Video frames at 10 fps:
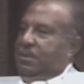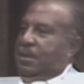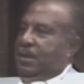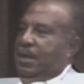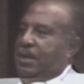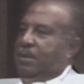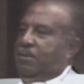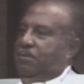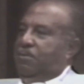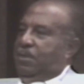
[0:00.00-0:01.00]
the
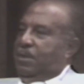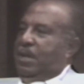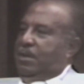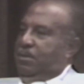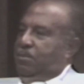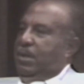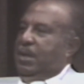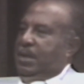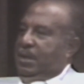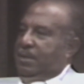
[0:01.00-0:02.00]
kind of
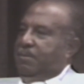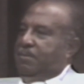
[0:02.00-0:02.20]
money,